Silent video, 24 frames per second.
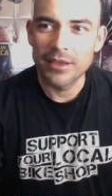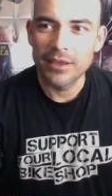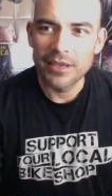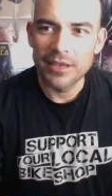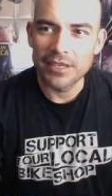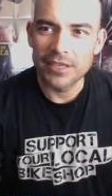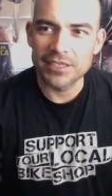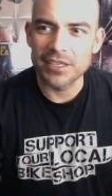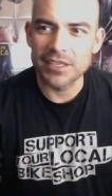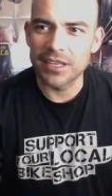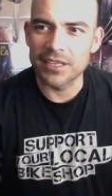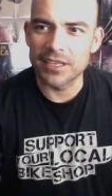
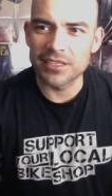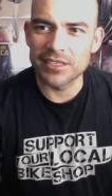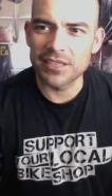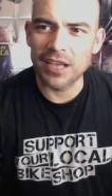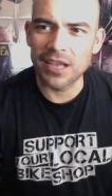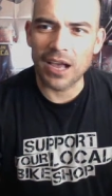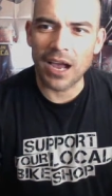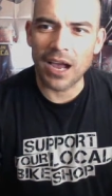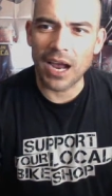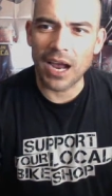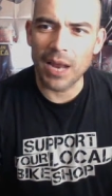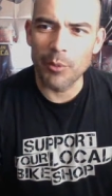It's not
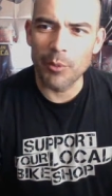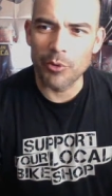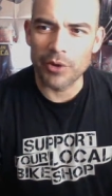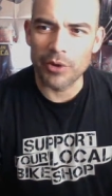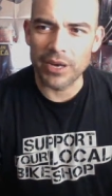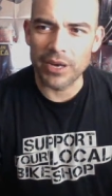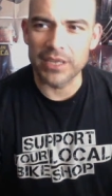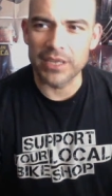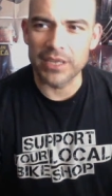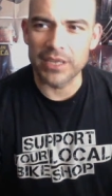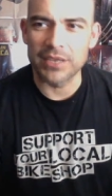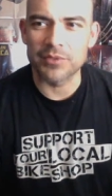
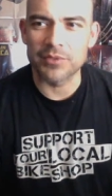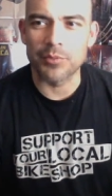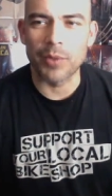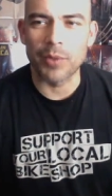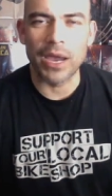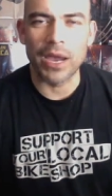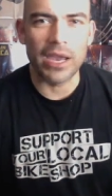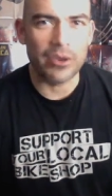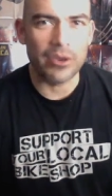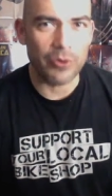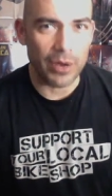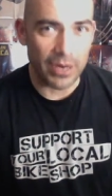hibernating. It's
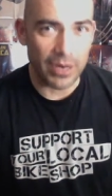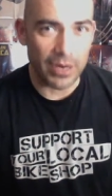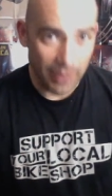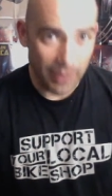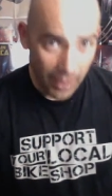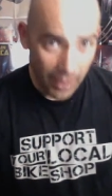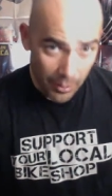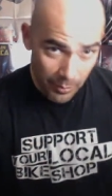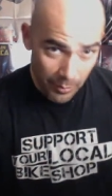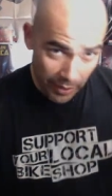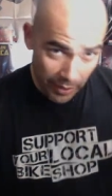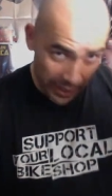migrating.
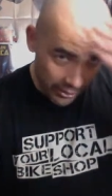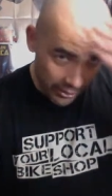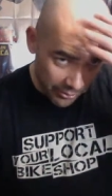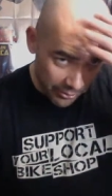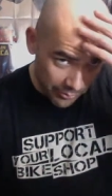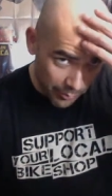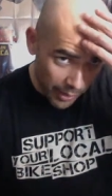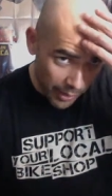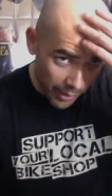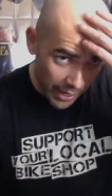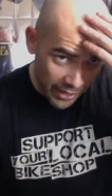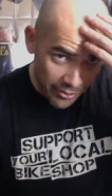My hair is
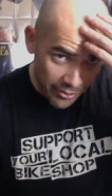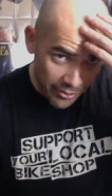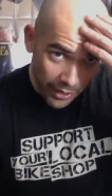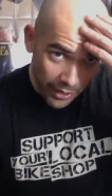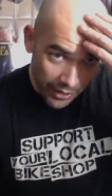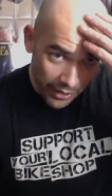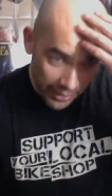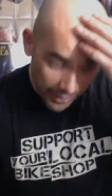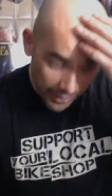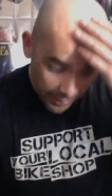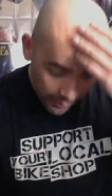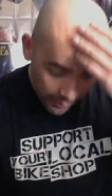migrating.